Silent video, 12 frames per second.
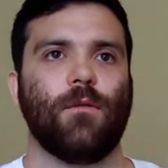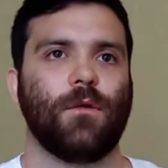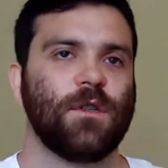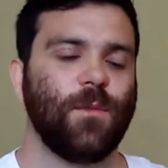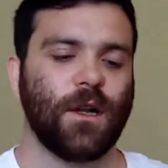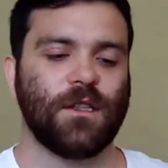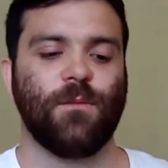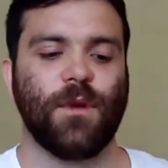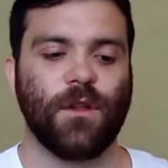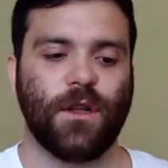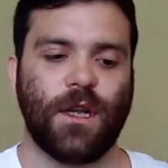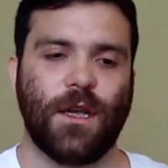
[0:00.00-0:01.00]

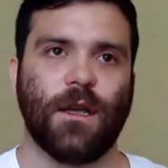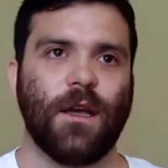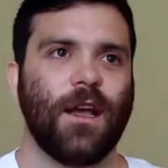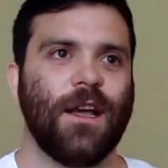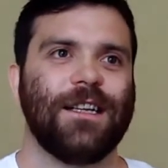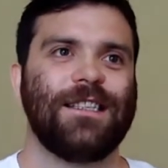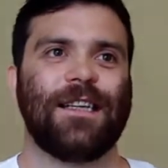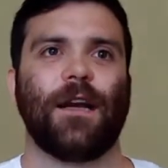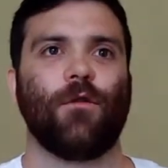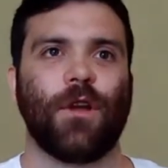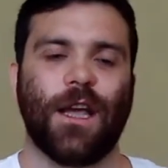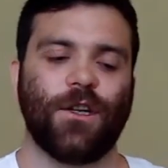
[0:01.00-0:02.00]
responsibility,
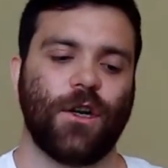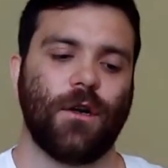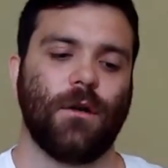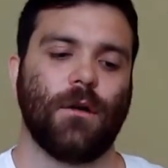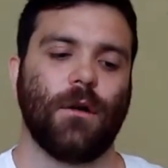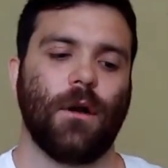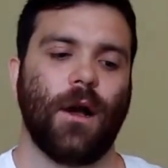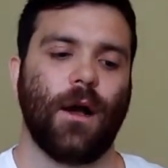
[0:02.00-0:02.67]
segregation,